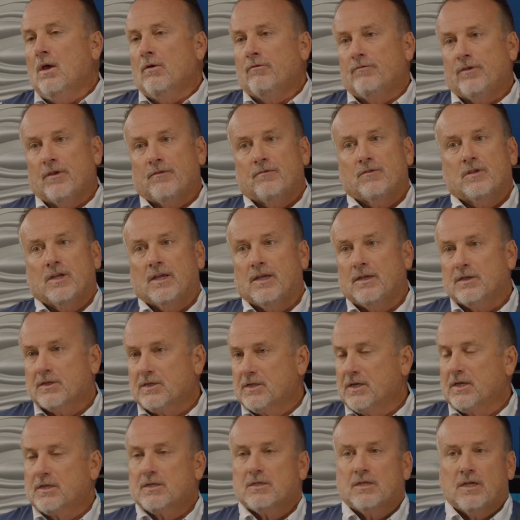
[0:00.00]
15,
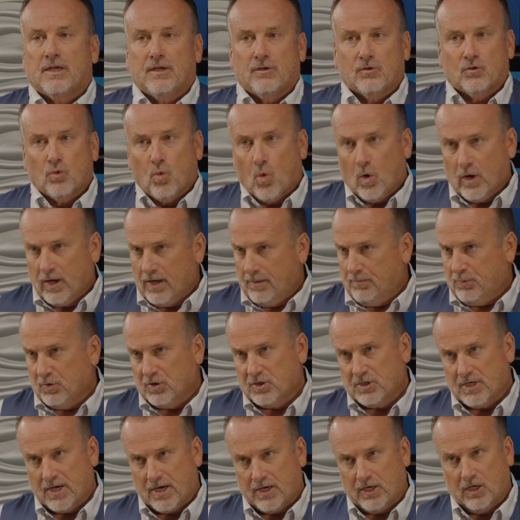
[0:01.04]
16,
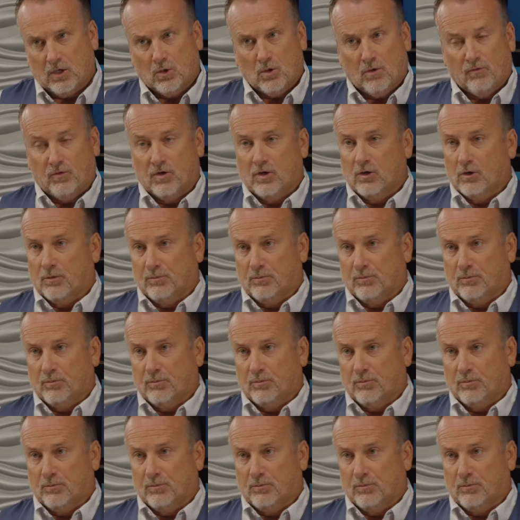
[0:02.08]
20% year over year